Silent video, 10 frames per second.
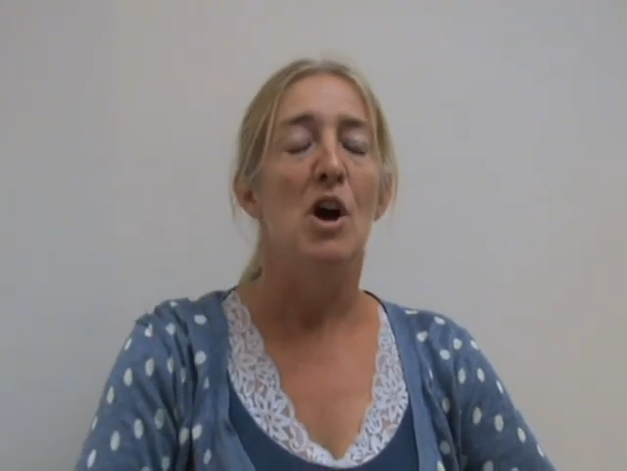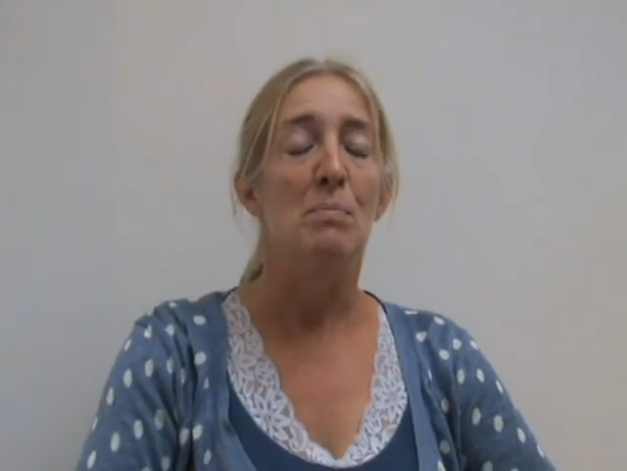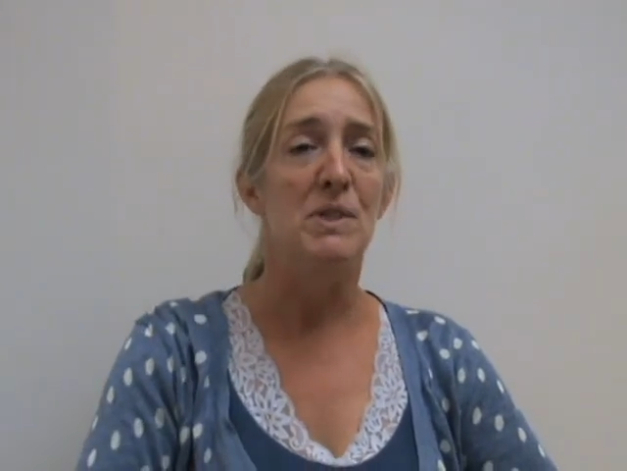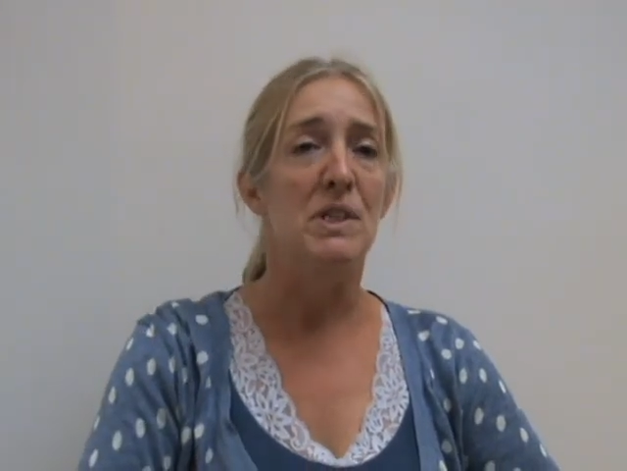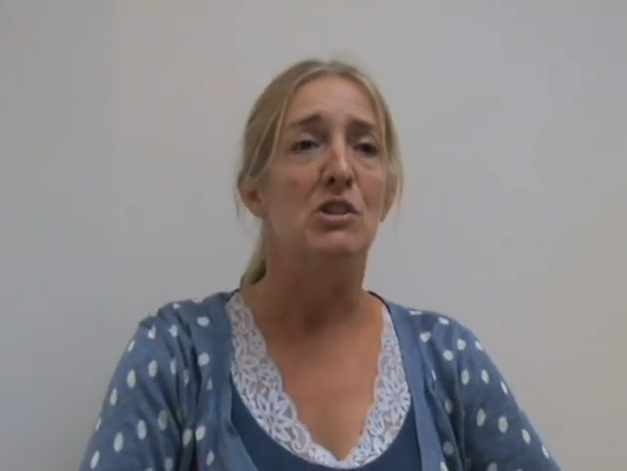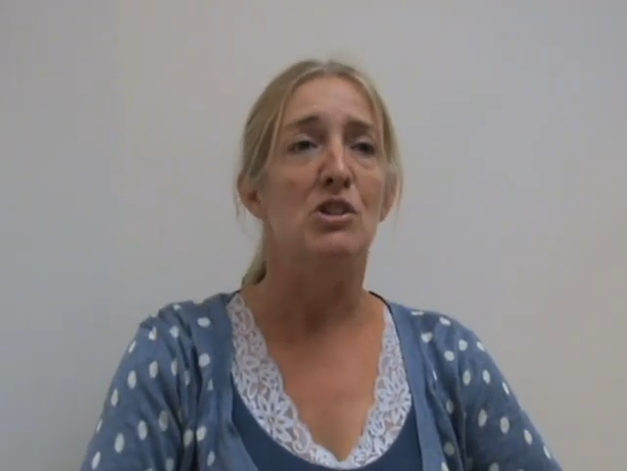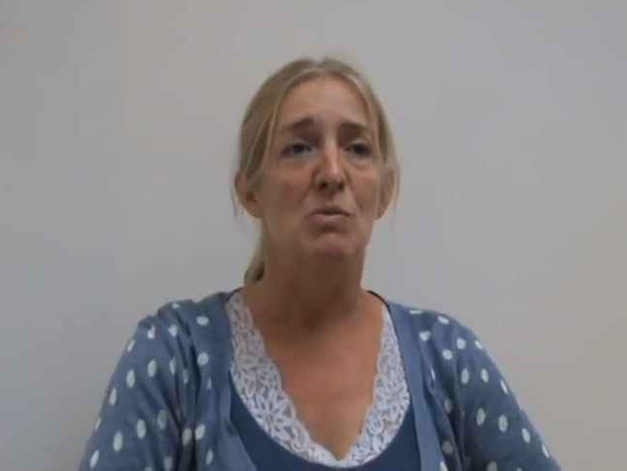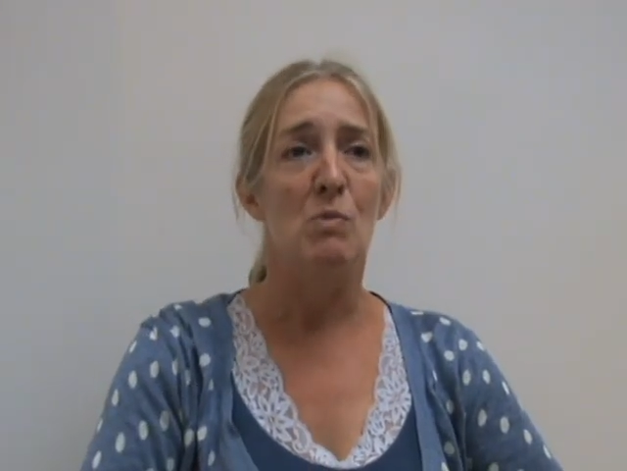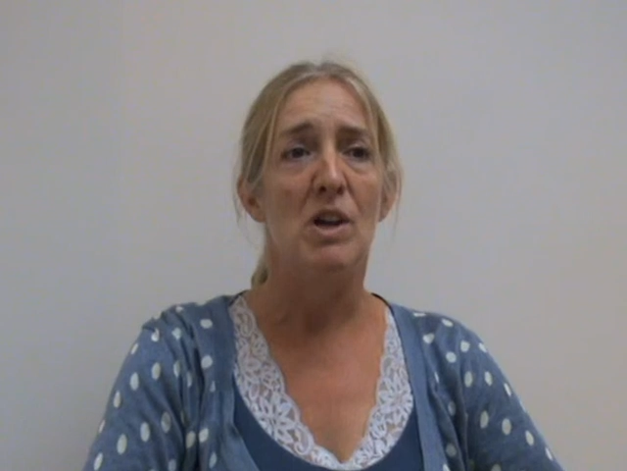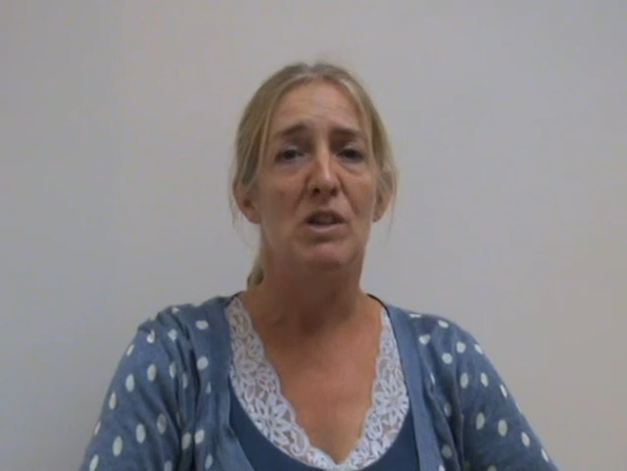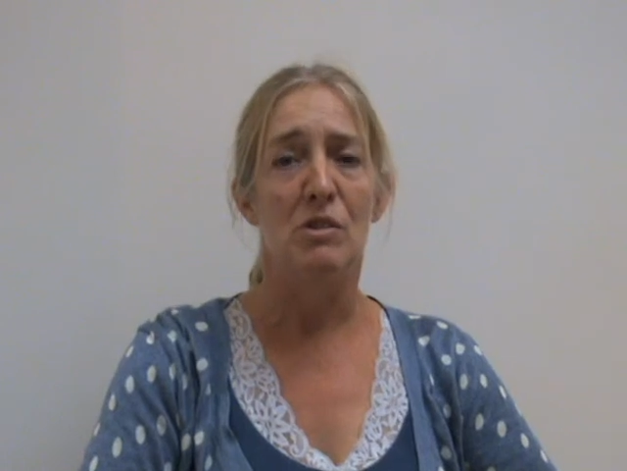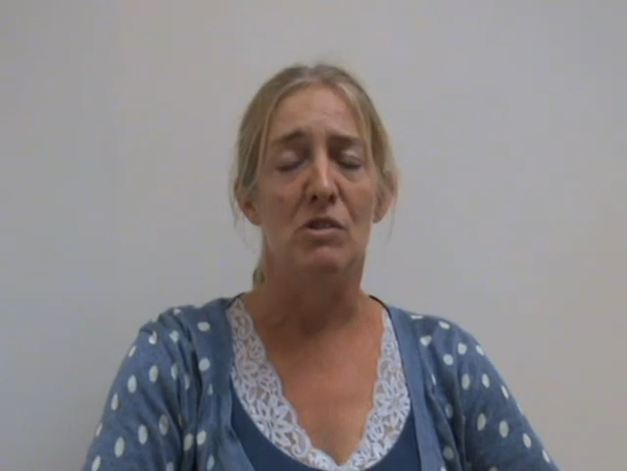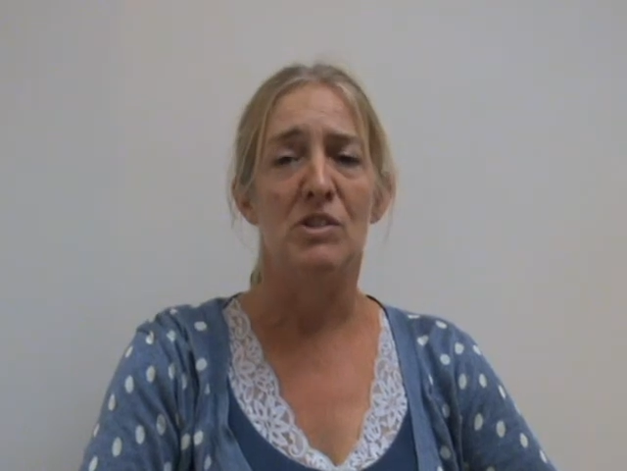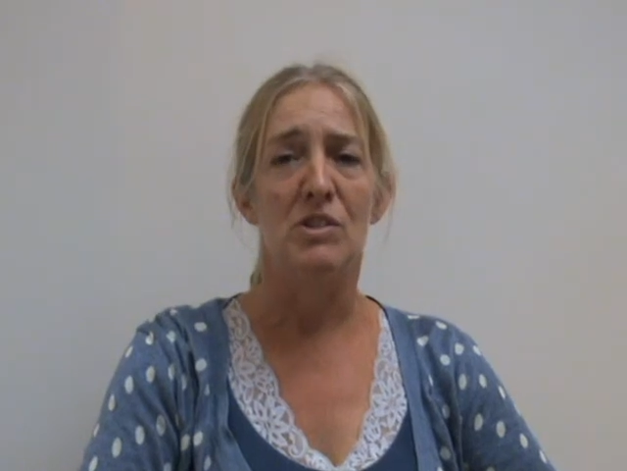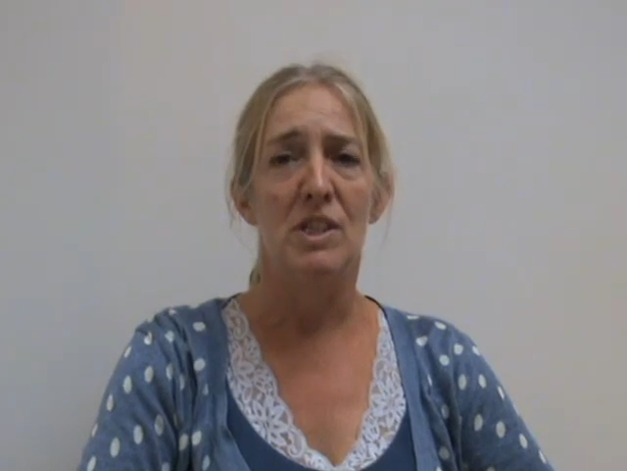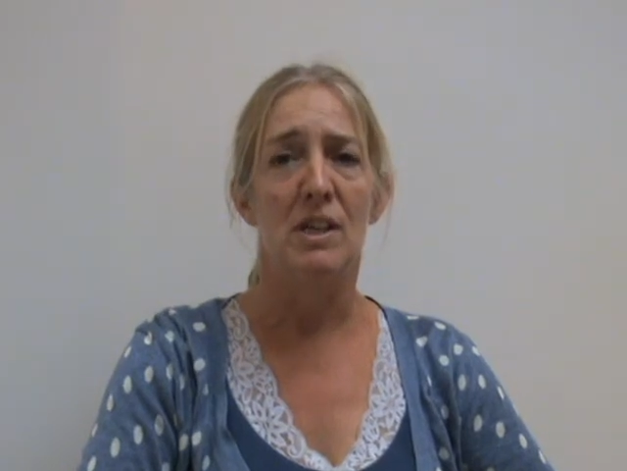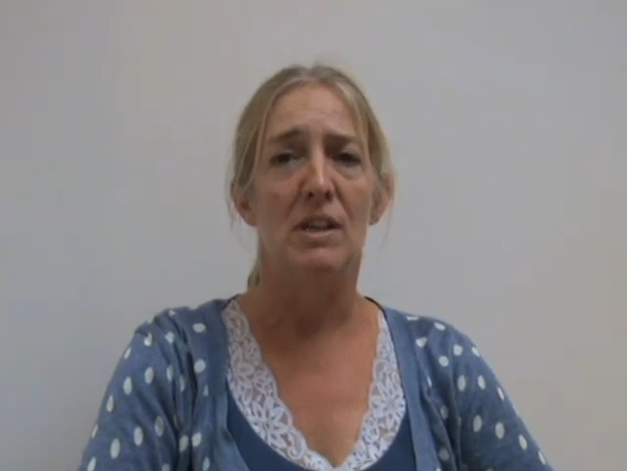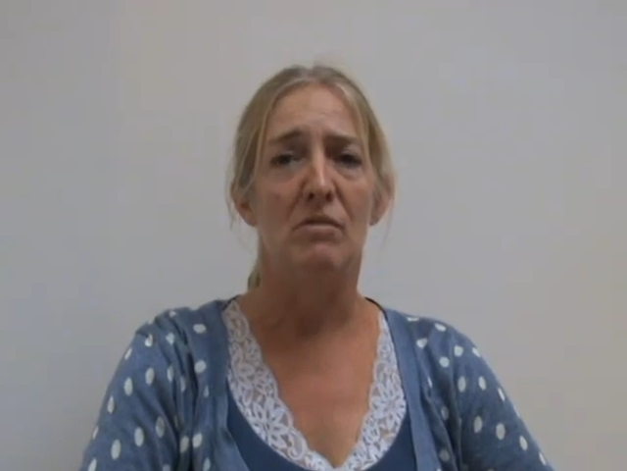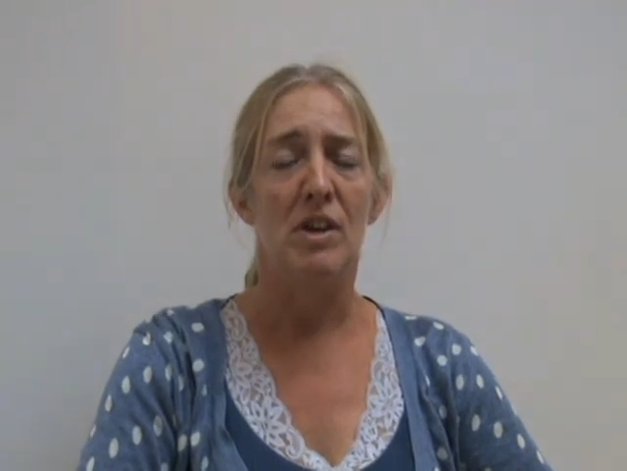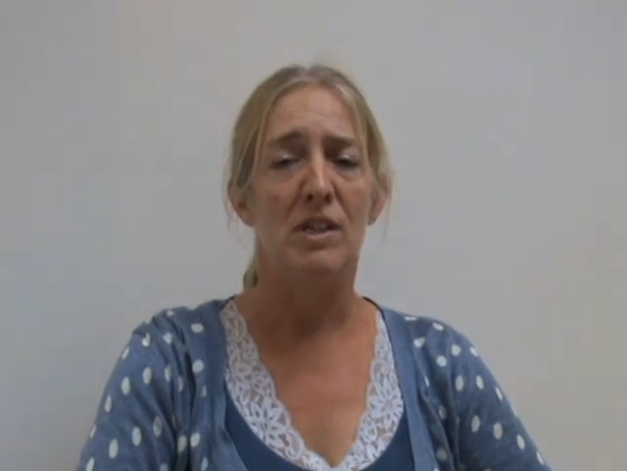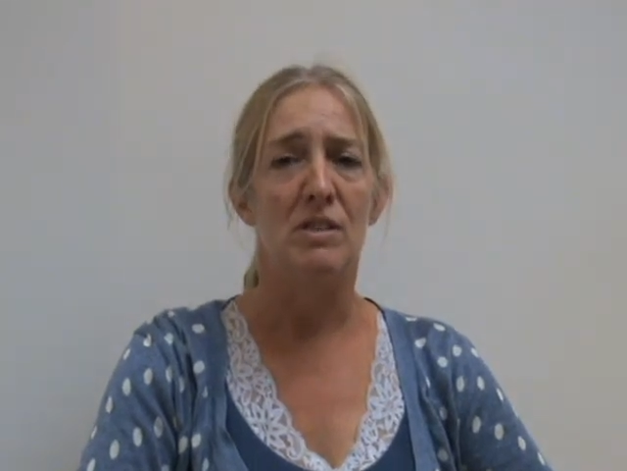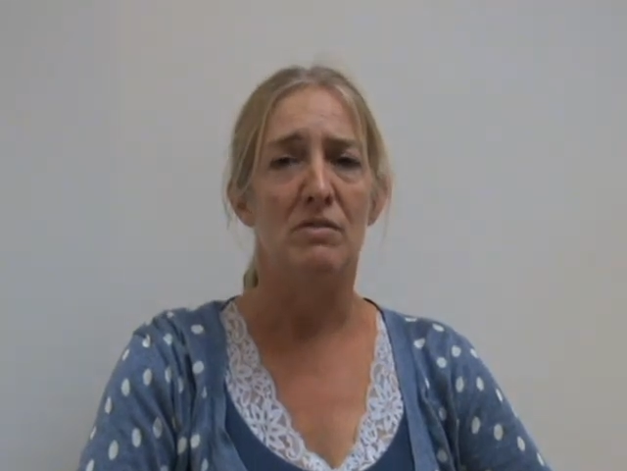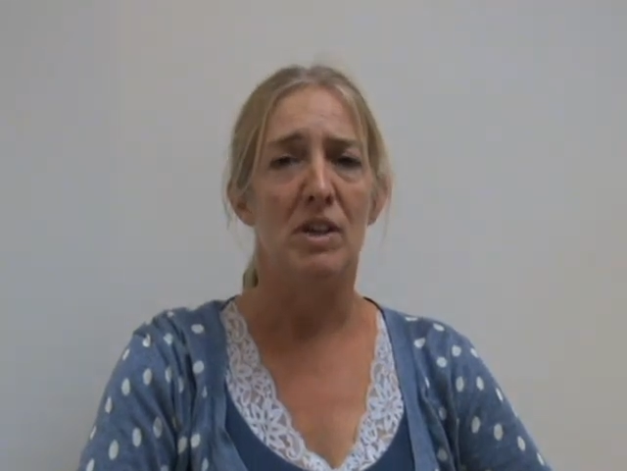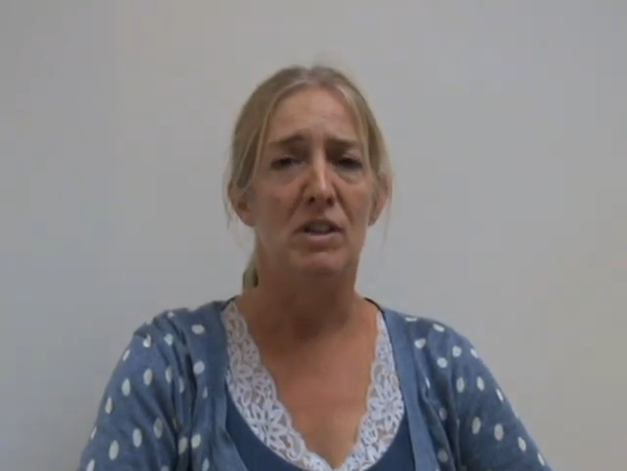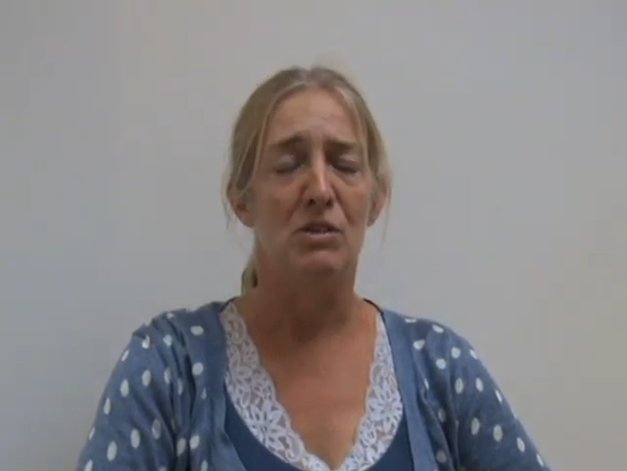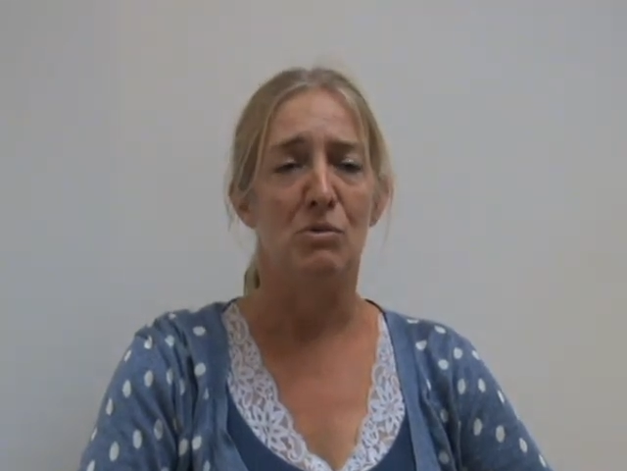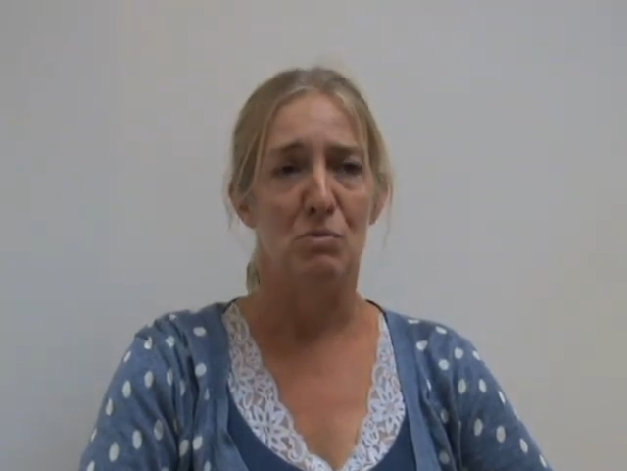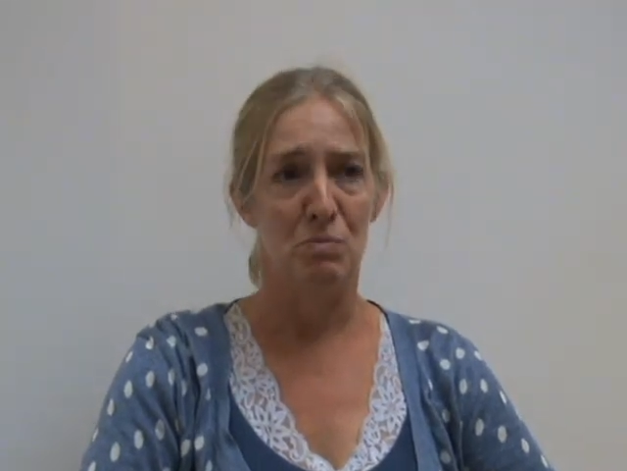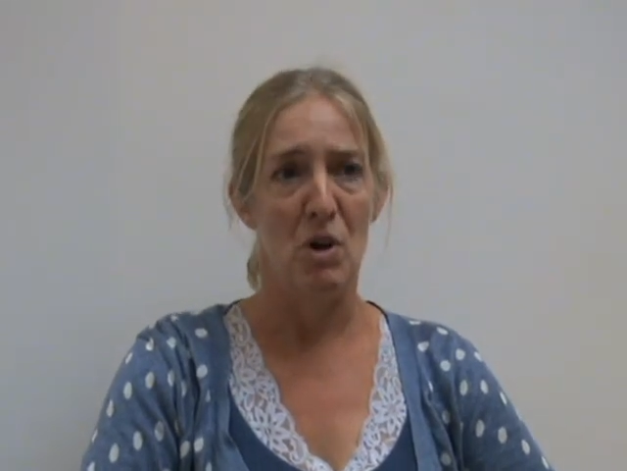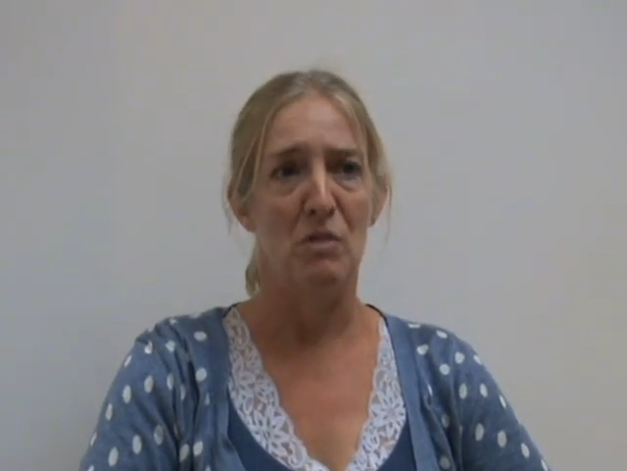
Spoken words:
a position where you're not dealing face to face or